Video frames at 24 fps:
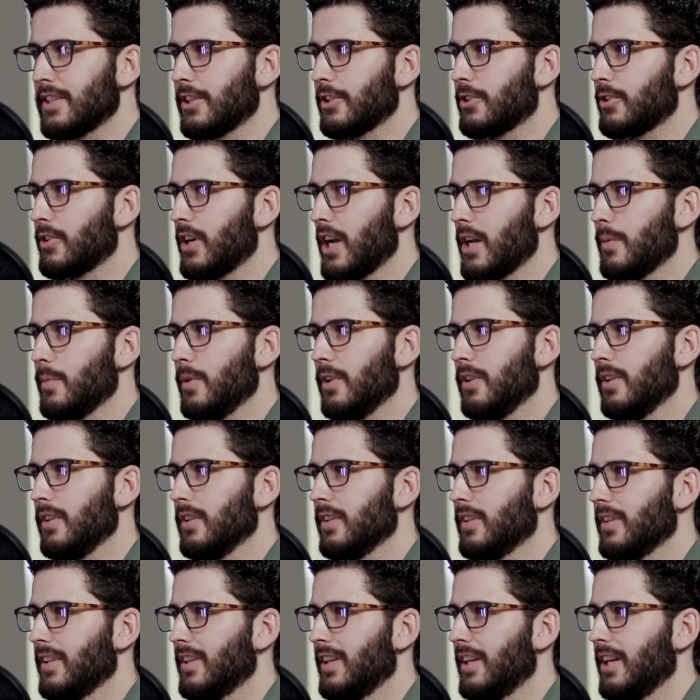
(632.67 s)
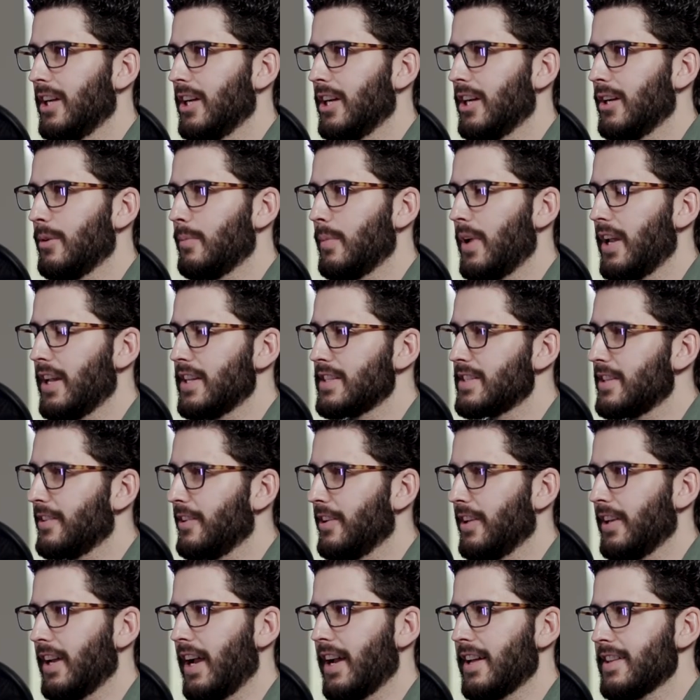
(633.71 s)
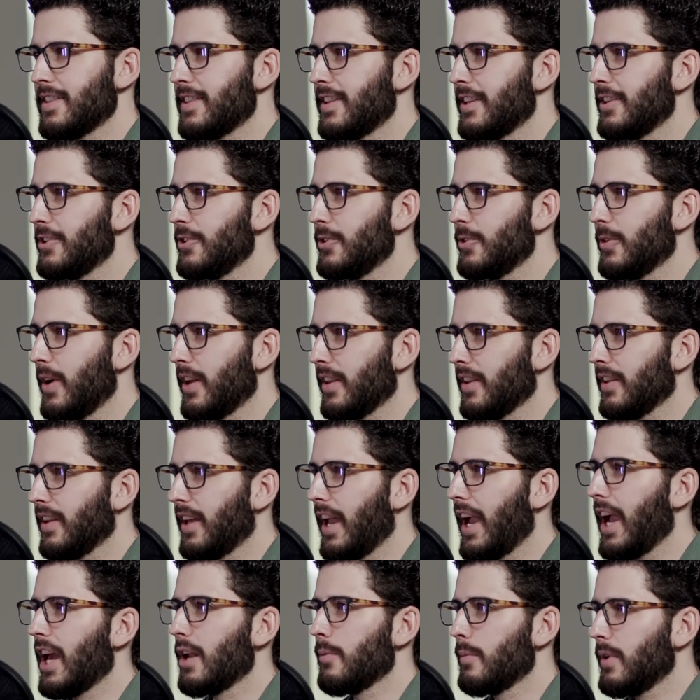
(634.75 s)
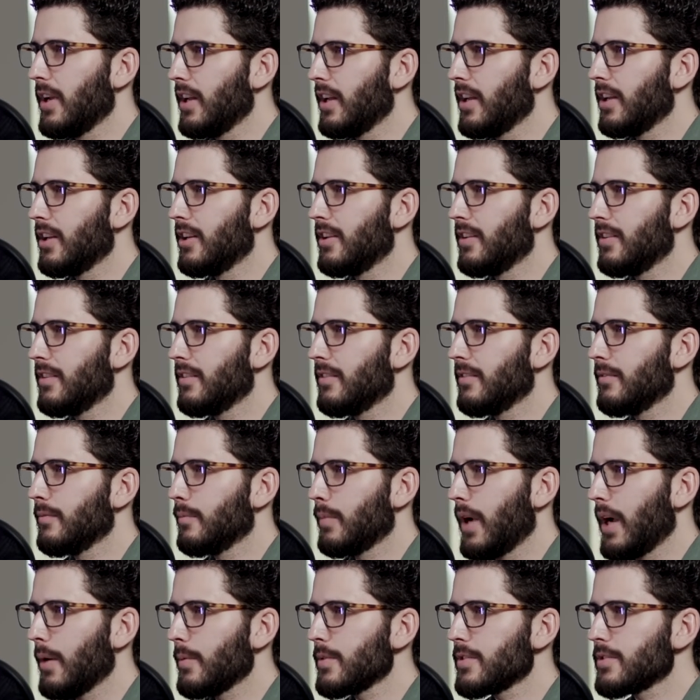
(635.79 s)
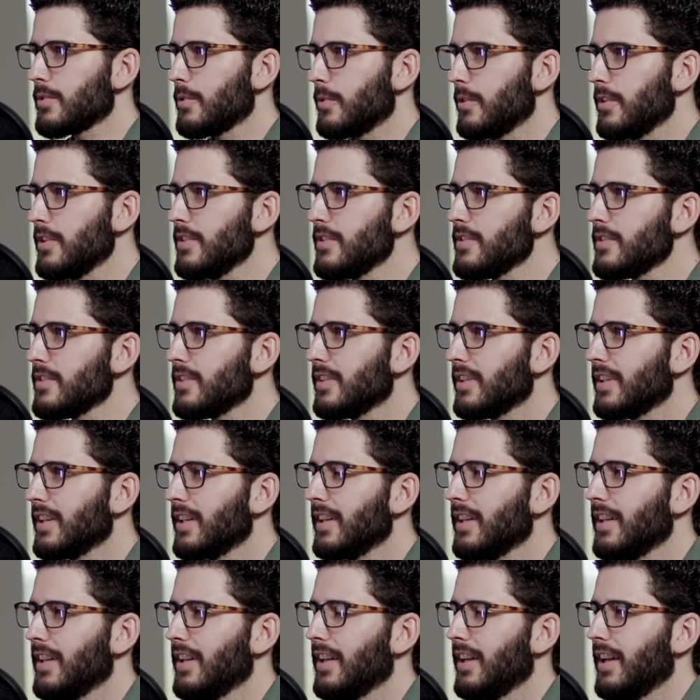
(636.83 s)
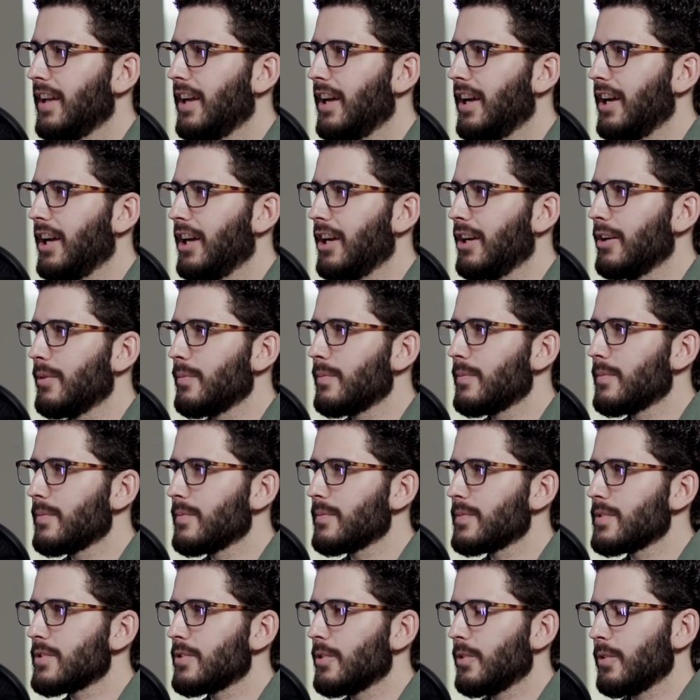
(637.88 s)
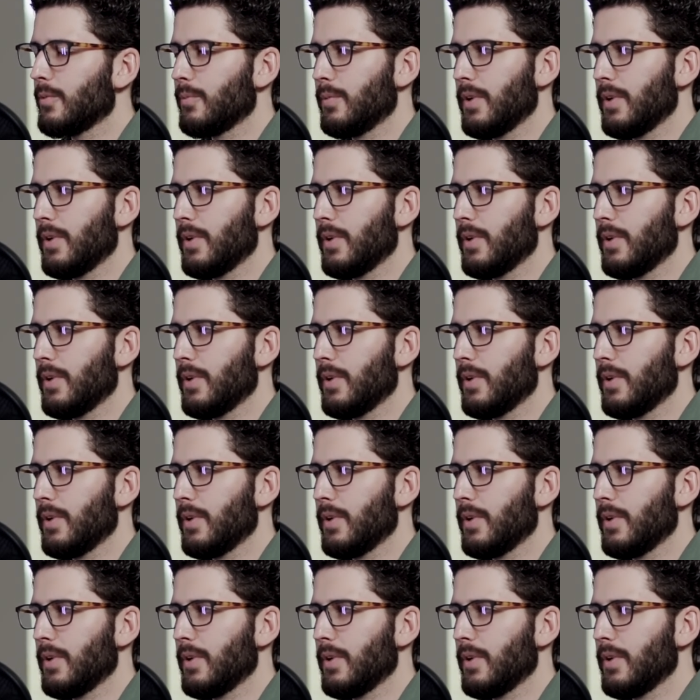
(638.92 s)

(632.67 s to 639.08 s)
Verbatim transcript: incredible, um, and it's a, yeah they do animated Bible stories. Mm -hmm. so